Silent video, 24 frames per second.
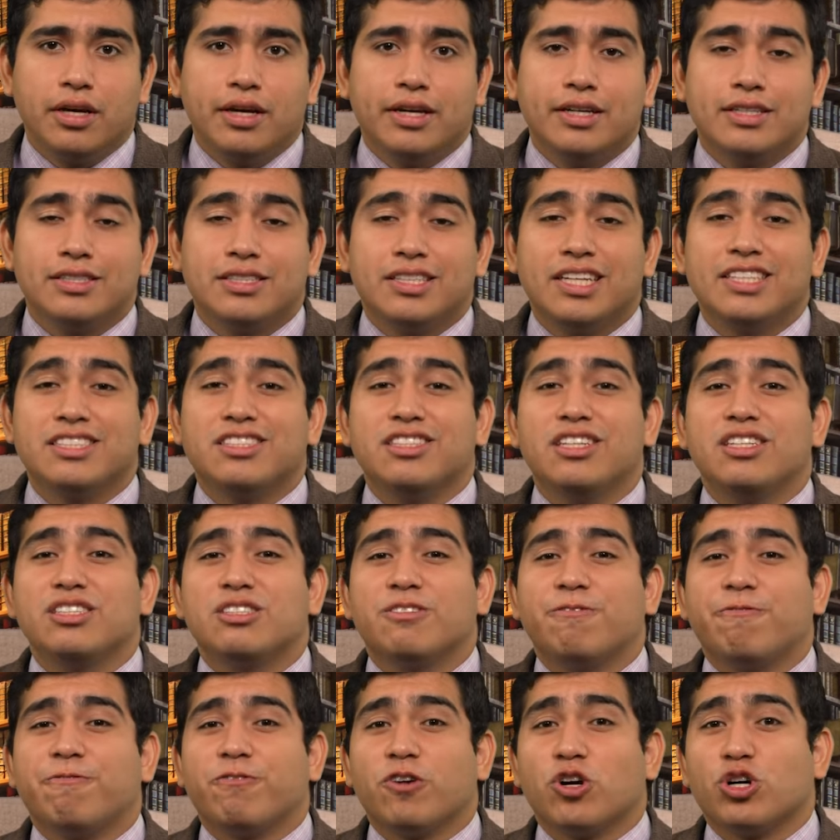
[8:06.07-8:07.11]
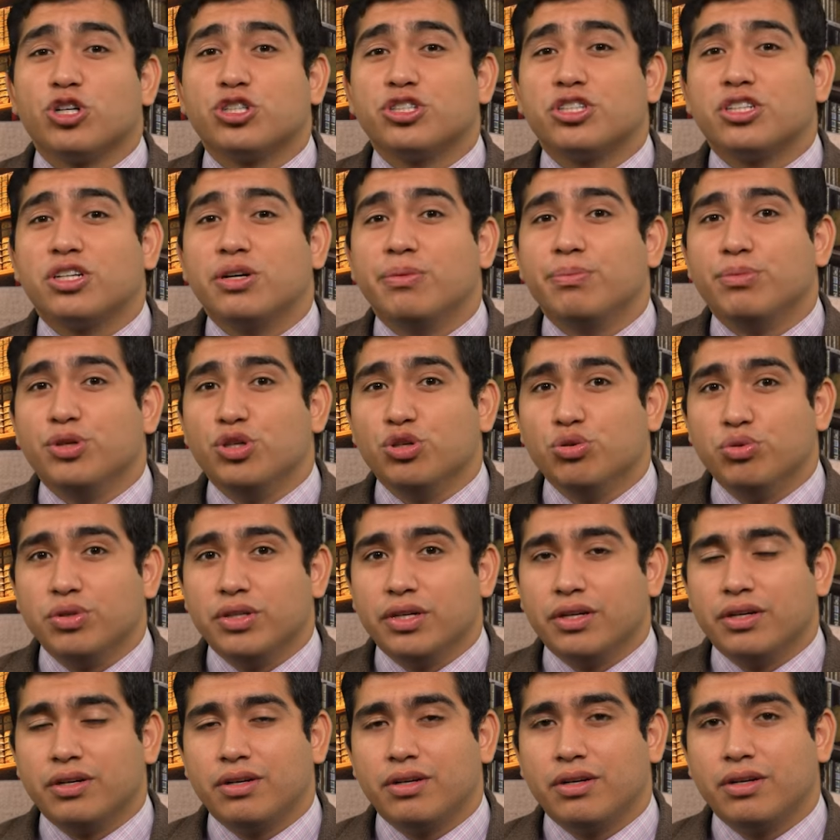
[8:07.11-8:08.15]
since his first
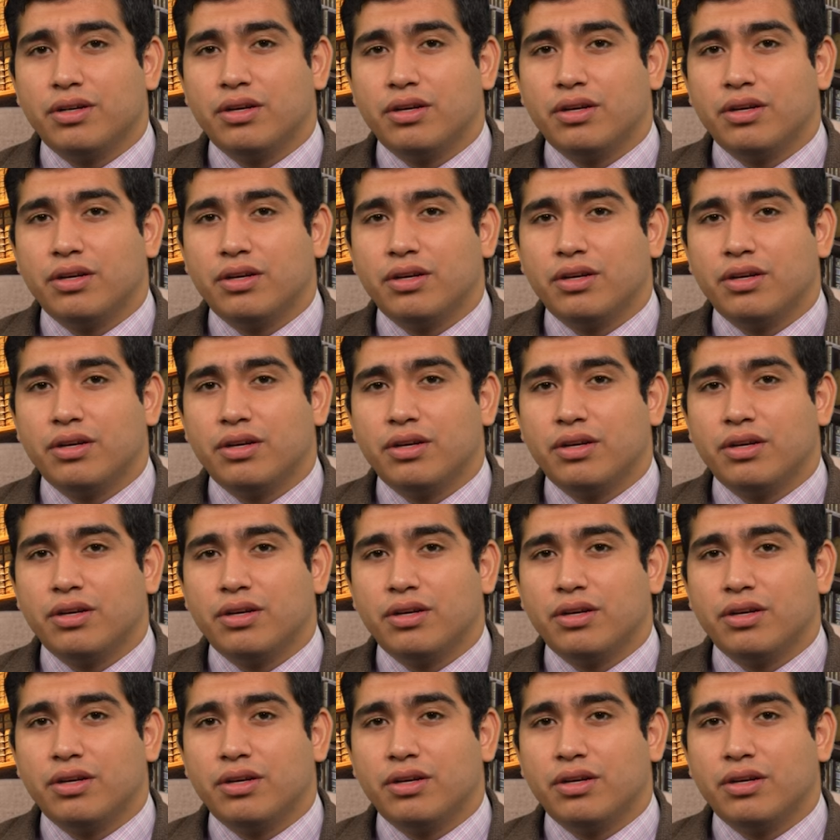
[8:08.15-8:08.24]
communion,